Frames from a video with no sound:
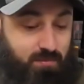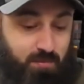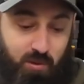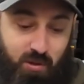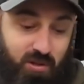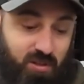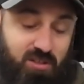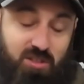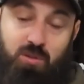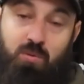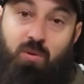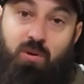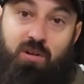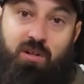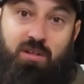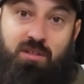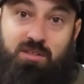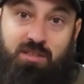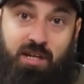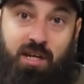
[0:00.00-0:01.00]
putting a squirt
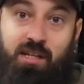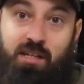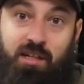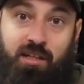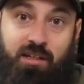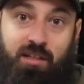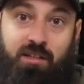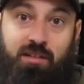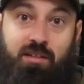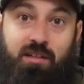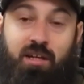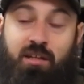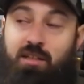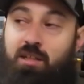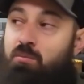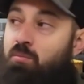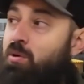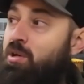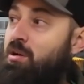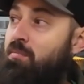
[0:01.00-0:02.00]
of scent in it, and
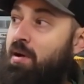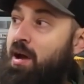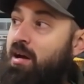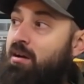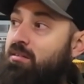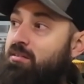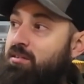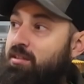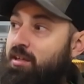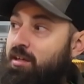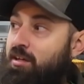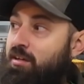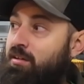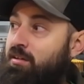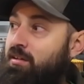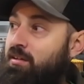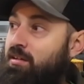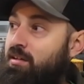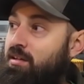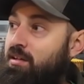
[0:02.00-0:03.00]
then when I'm out there,
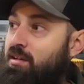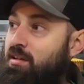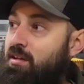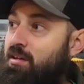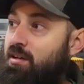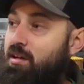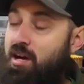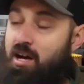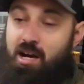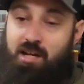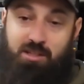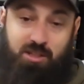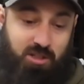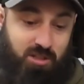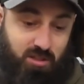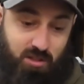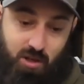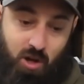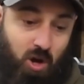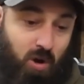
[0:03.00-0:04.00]
I
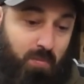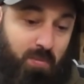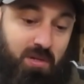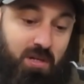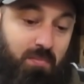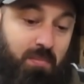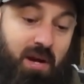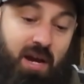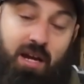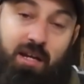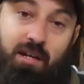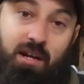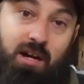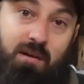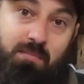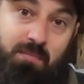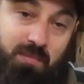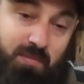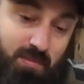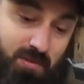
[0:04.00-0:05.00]
just open the bag
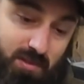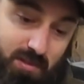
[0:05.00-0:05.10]
up,